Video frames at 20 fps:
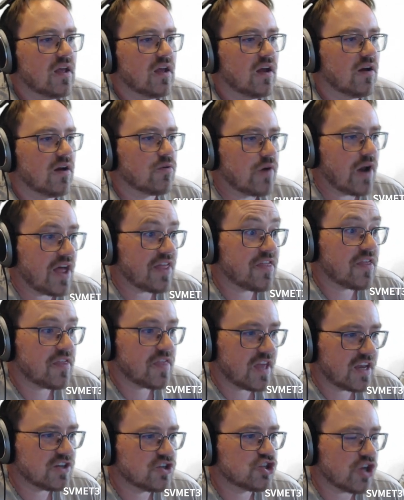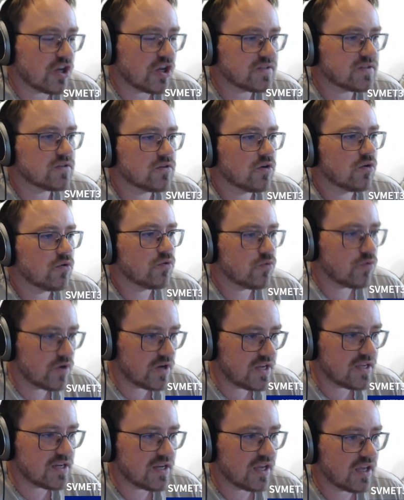rather than just
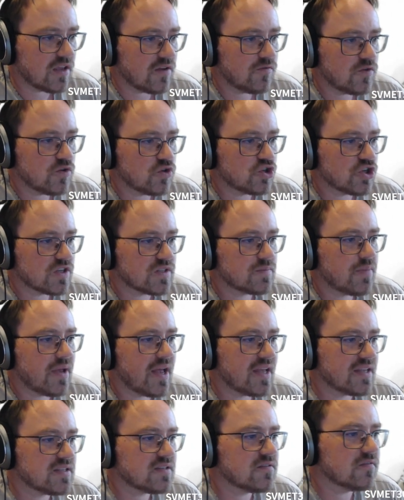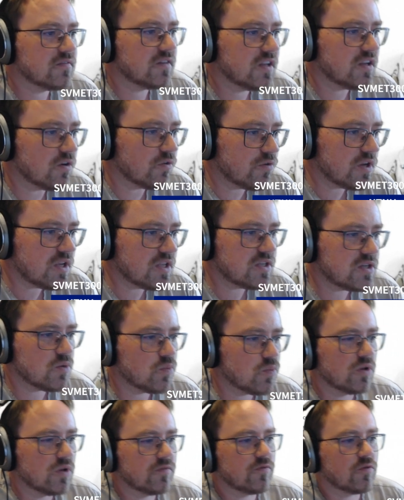reading. If you just passively read, you
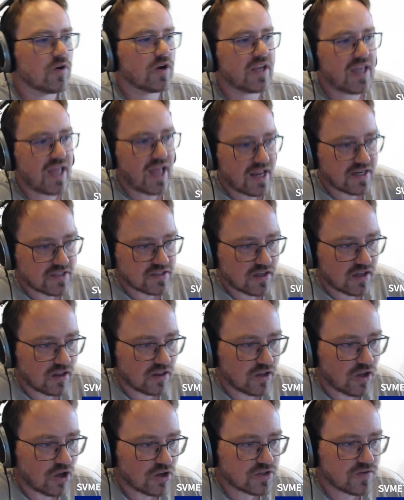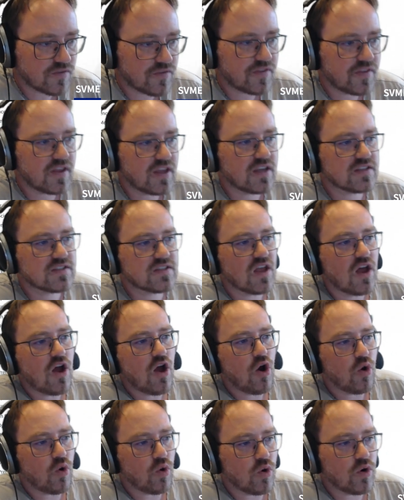will forget a lot of things,
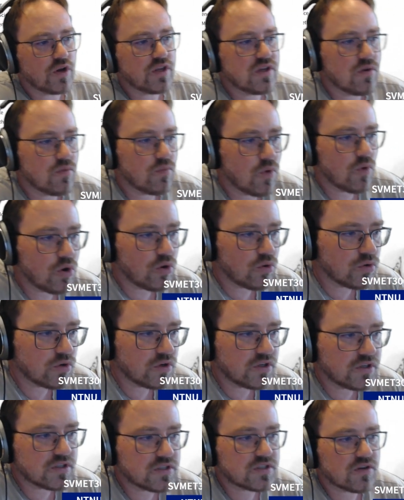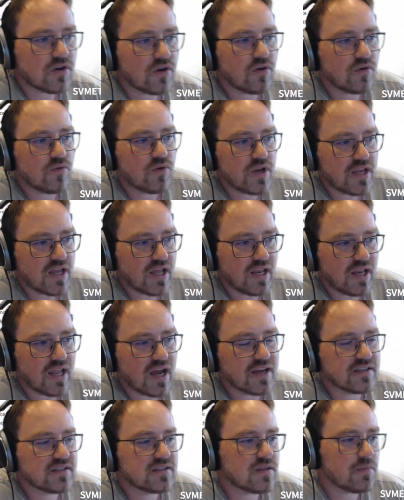or you won't
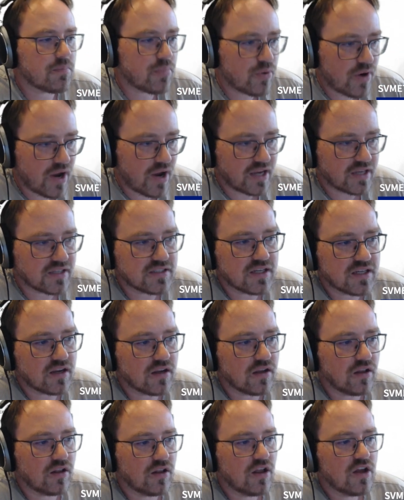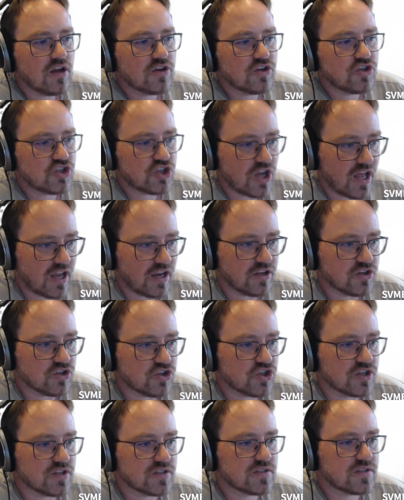realize the practical
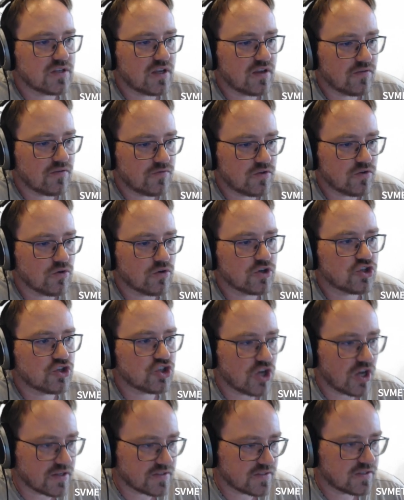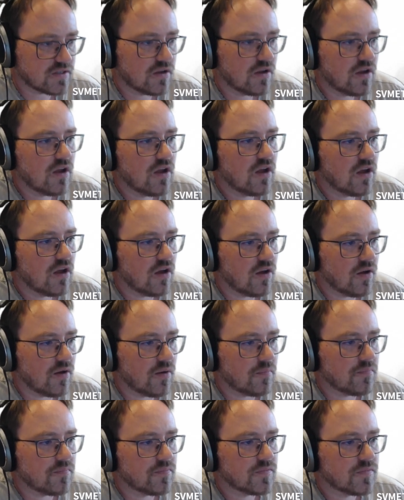challenges if you're just
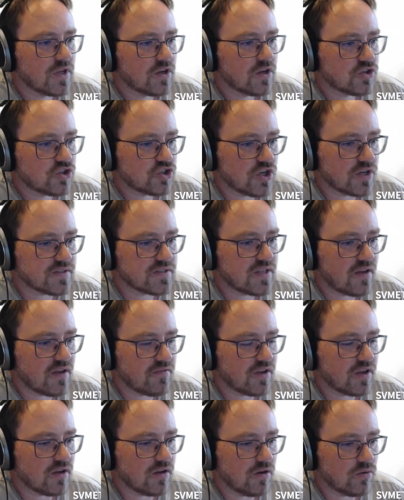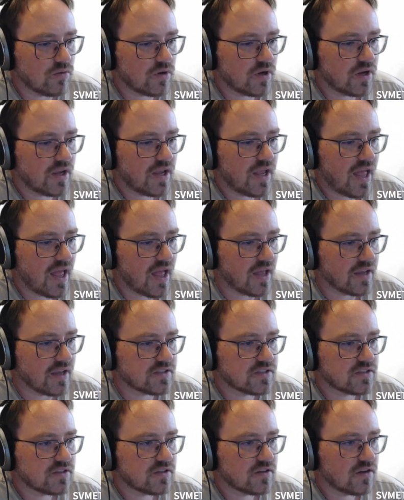having a look
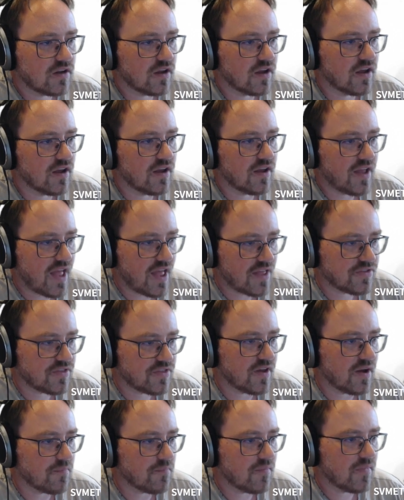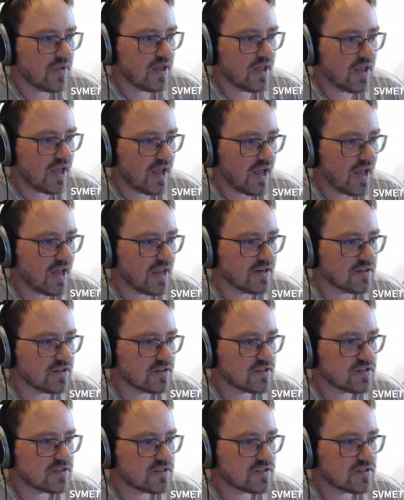at them and